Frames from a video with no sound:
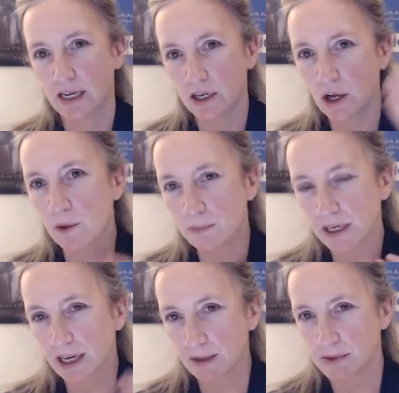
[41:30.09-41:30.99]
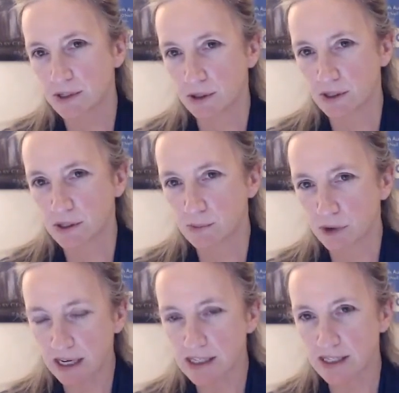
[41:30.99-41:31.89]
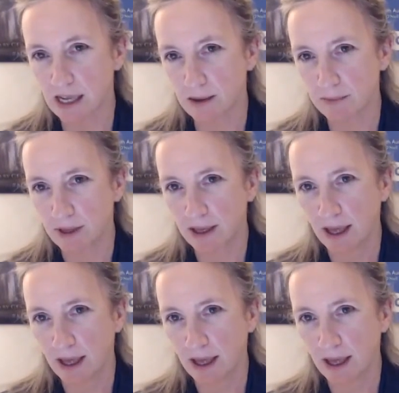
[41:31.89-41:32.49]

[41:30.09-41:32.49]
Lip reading: not being able to express them,